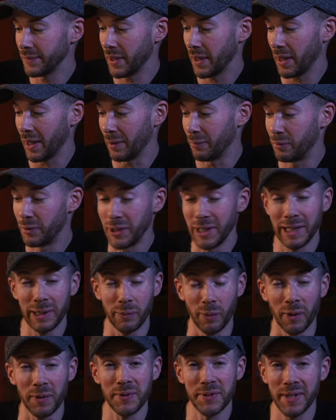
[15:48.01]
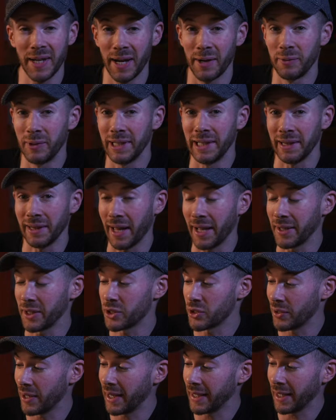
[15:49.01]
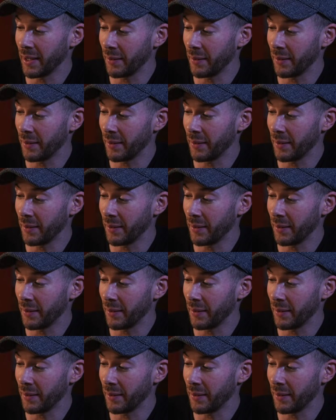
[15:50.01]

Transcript: I really want it. I really like trying